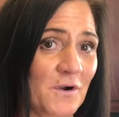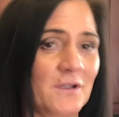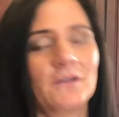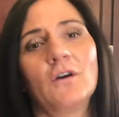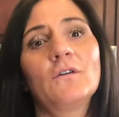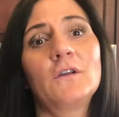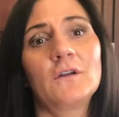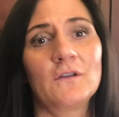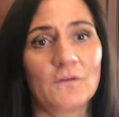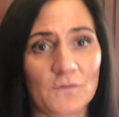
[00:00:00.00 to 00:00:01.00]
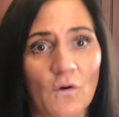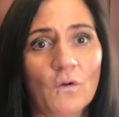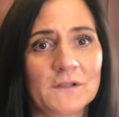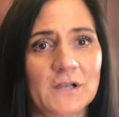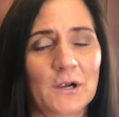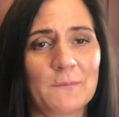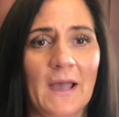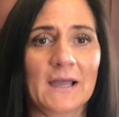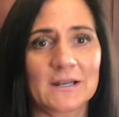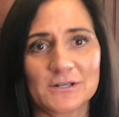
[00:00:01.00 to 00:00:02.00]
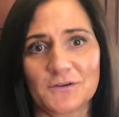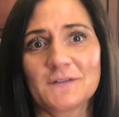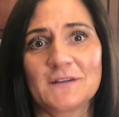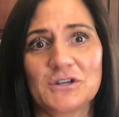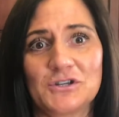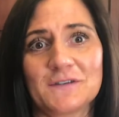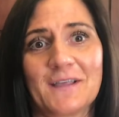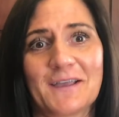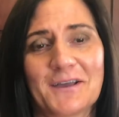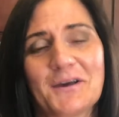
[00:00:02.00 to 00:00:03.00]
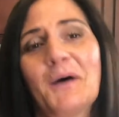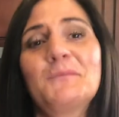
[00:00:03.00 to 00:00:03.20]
you know that you can use a whole entire bag and it turns into just like a cup.